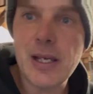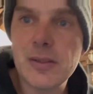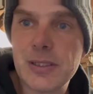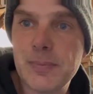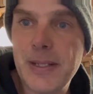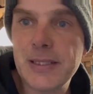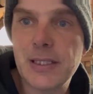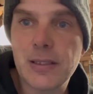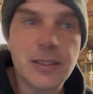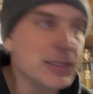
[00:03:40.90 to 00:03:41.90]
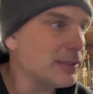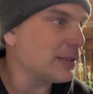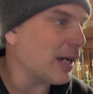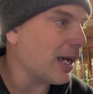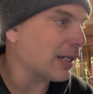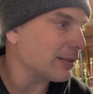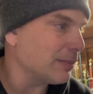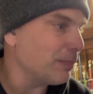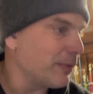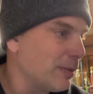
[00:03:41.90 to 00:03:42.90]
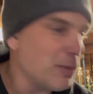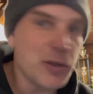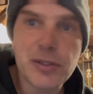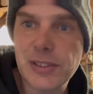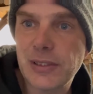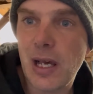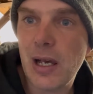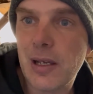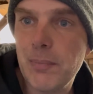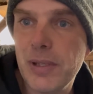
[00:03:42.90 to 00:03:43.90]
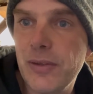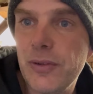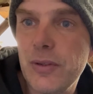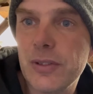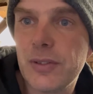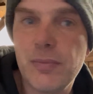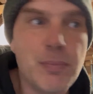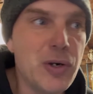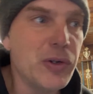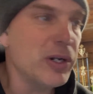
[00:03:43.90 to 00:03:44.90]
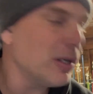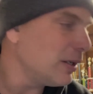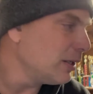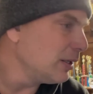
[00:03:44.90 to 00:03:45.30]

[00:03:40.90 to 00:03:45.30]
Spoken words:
else is basically a stock. The motor stock. I've been through this motor.